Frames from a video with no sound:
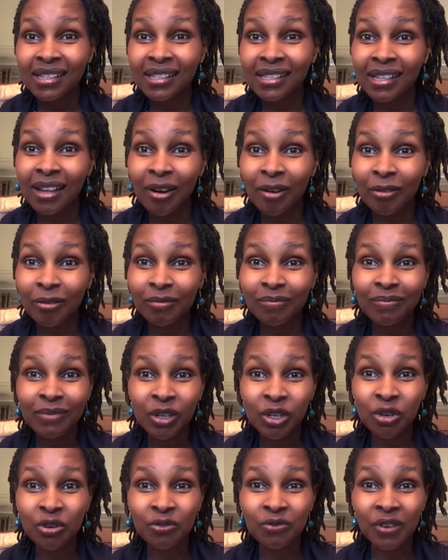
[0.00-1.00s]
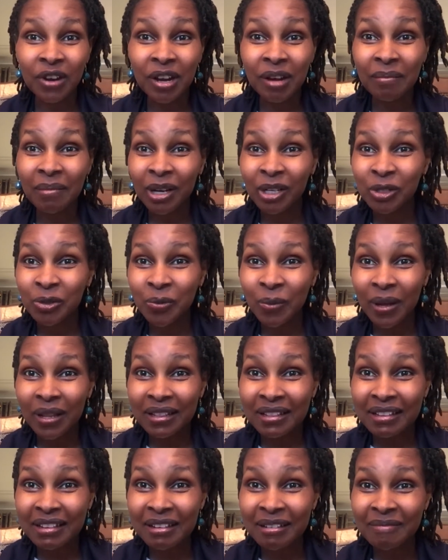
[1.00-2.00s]
So you're very much
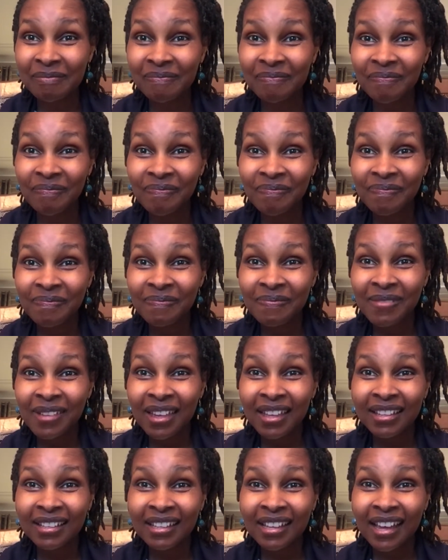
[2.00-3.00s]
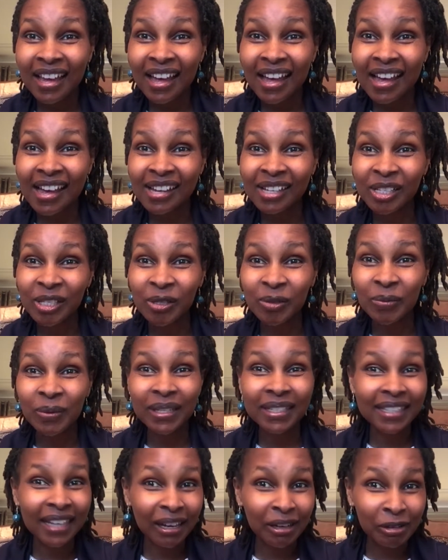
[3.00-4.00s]
welcome as
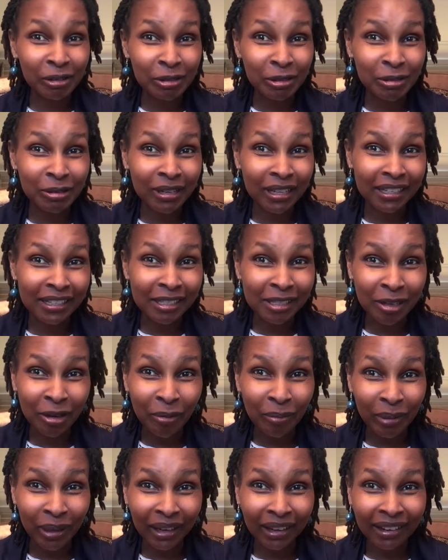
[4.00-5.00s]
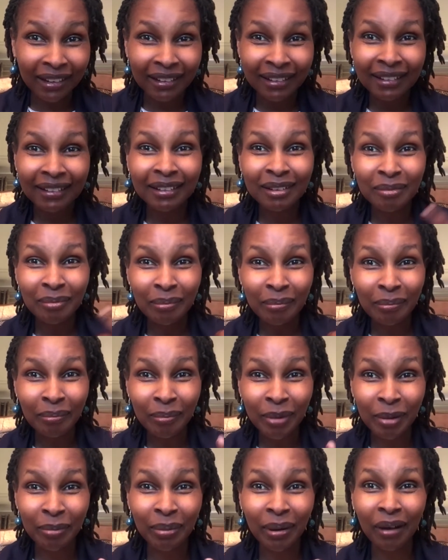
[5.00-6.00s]
we tackle today's topic,
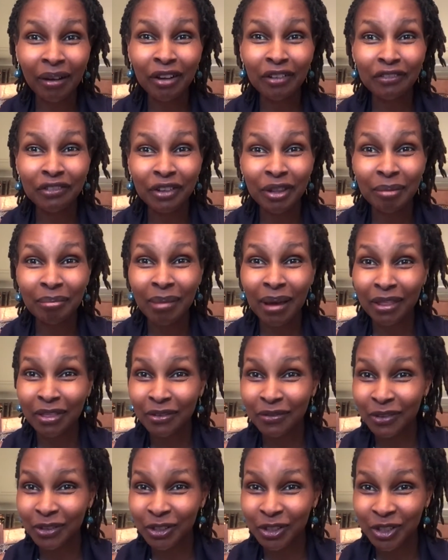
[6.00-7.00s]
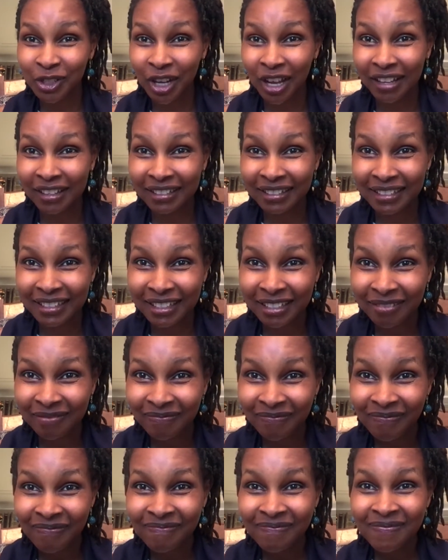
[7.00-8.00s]
preparing for the birth of your child.
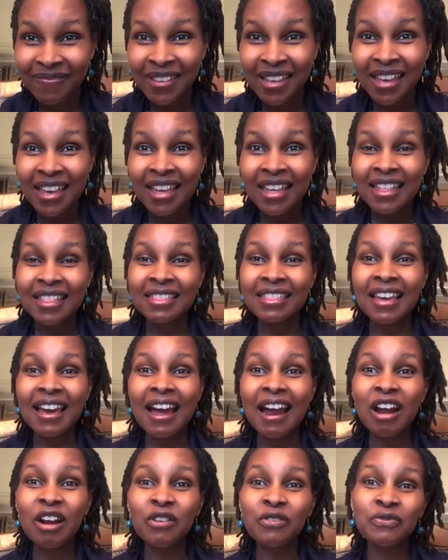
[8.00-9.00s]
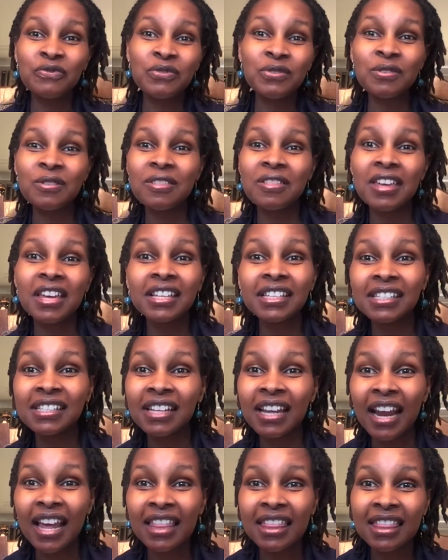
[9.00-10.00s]
There are a few things
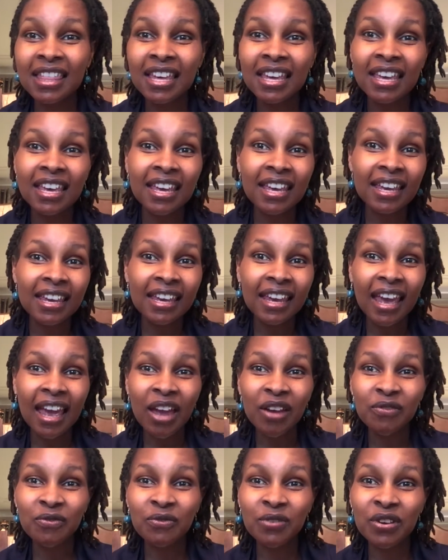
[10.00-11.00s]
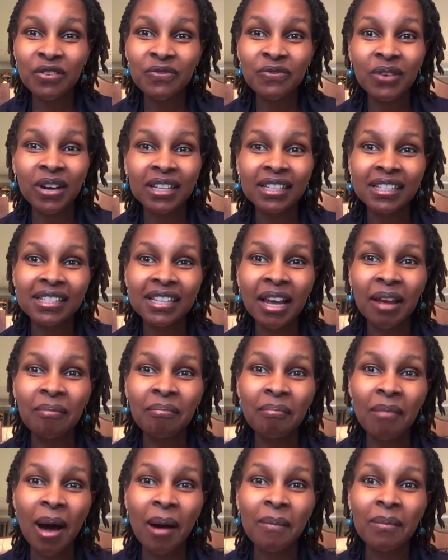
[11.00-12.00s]
that I think every first
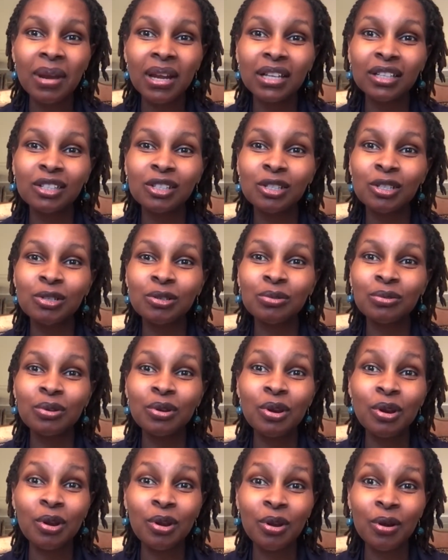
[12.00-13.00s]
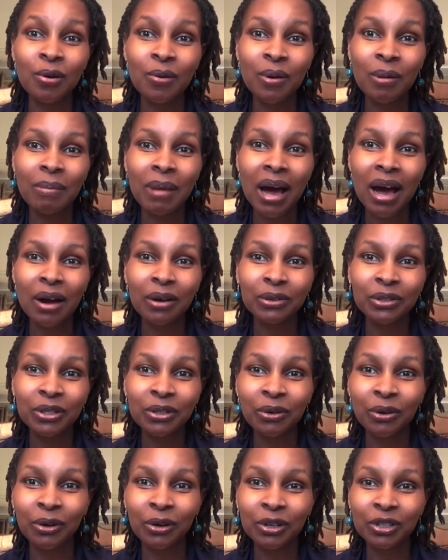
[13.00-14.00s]
time mom needs to know about
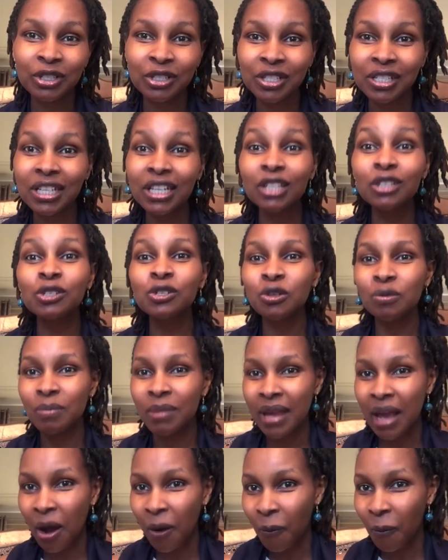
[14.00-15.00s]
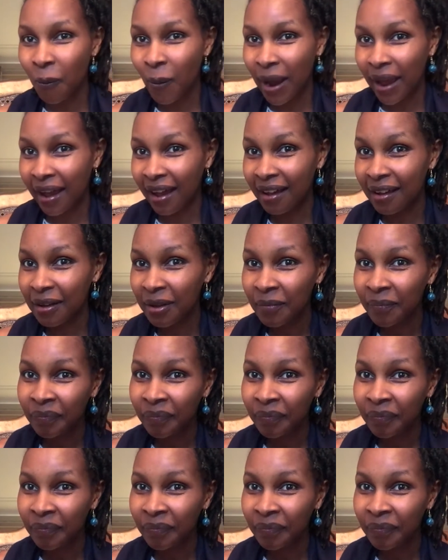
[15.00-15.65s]
or just needs to be aware